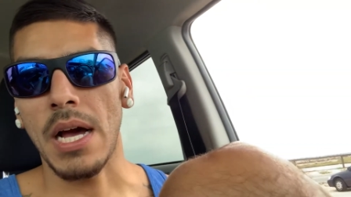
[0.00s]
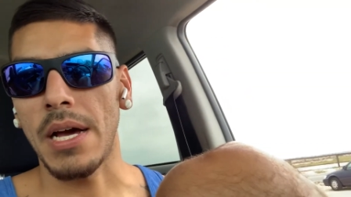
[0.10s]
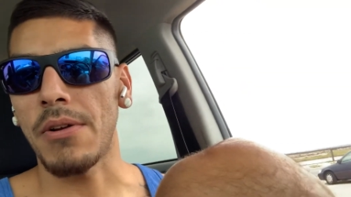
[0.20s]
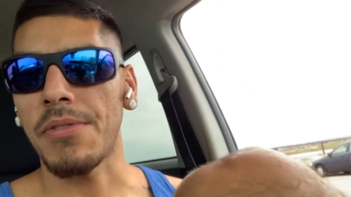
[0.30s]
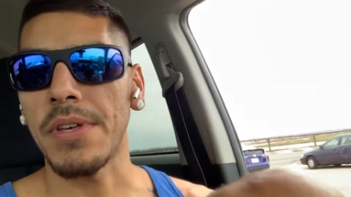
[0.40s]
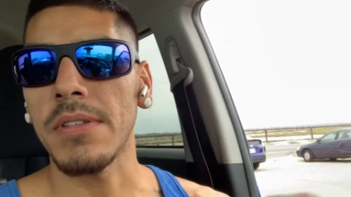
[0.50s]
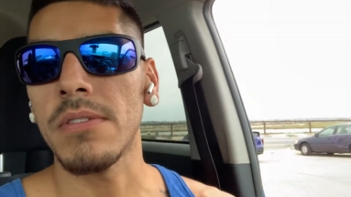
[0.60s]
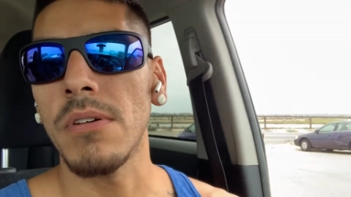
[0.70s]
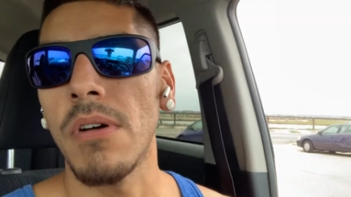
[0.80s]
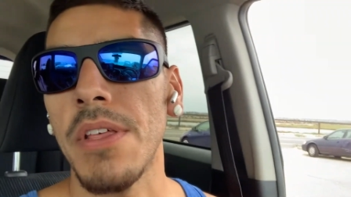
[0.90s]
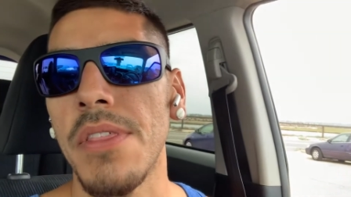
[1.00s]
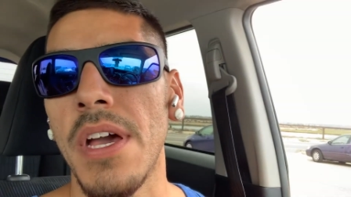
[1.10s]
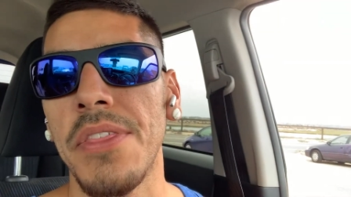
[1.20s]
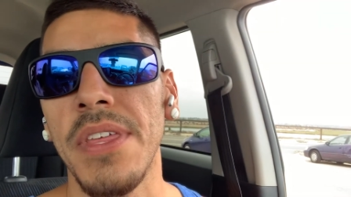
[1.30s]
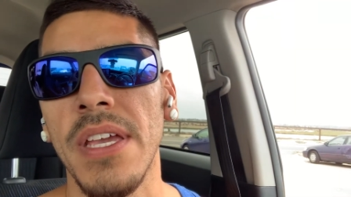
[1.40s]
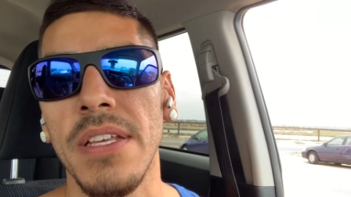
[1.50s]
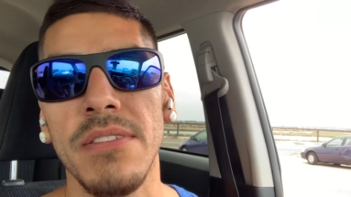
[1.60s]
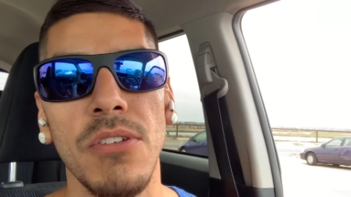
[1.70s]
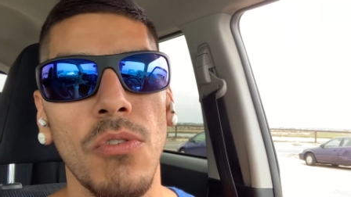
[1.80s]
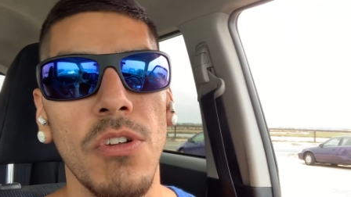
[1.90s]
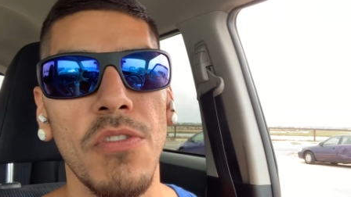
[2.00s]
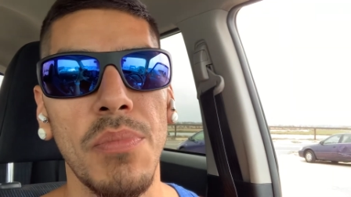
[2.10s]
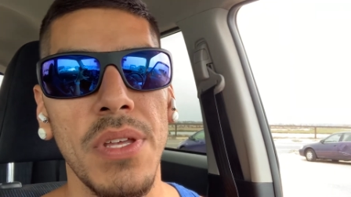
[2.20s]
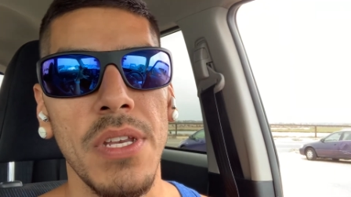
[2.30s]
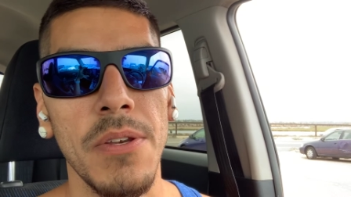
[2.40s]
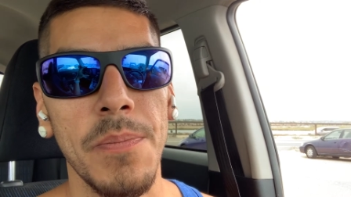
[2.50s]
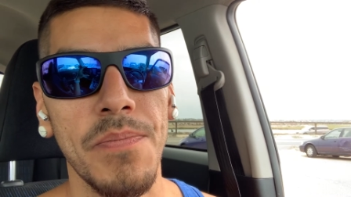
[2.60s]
I don't think so I, I think I still would have been